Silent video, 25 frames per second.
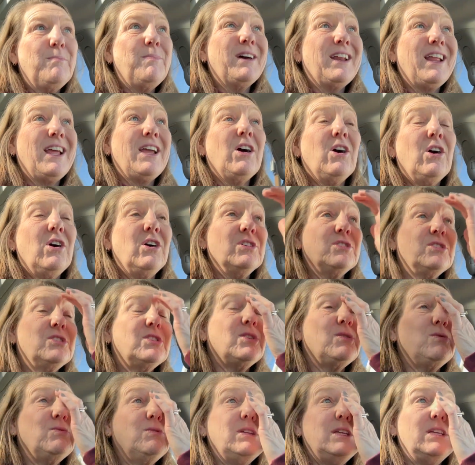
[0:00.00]
but I
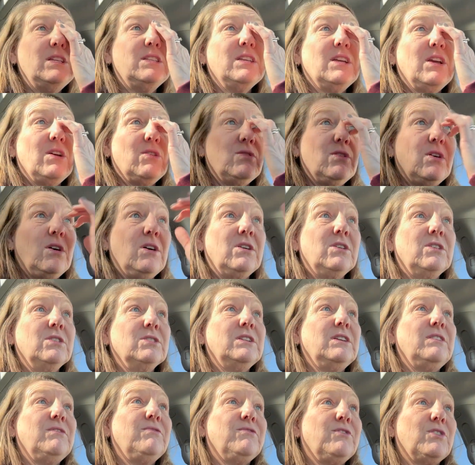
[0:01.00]
also need to go to
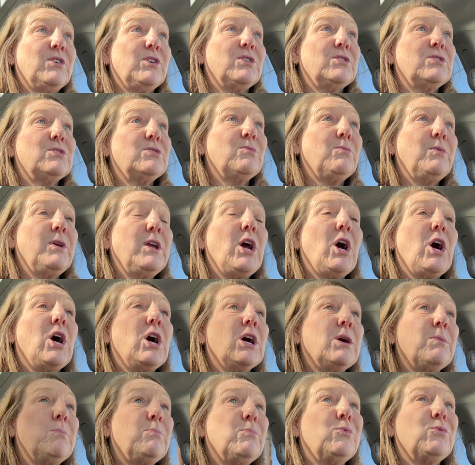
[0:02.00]
Aldi first. We
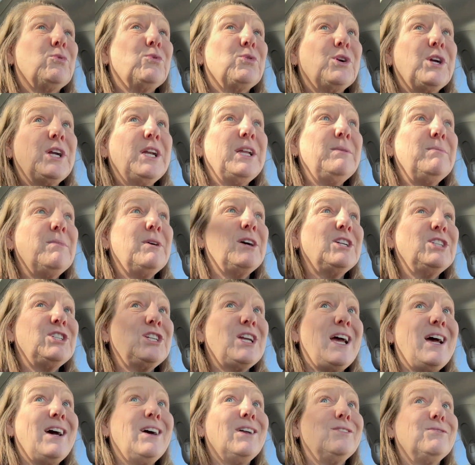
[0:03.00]
are pretty
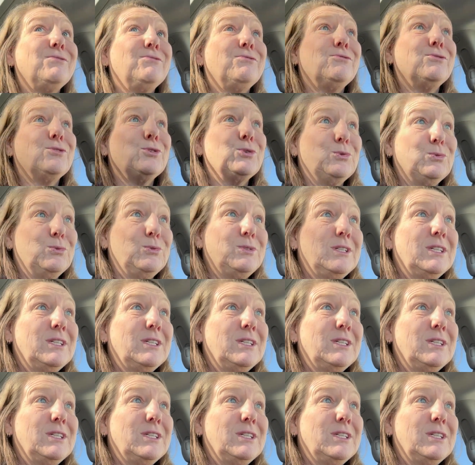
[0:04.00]
much out of fruit.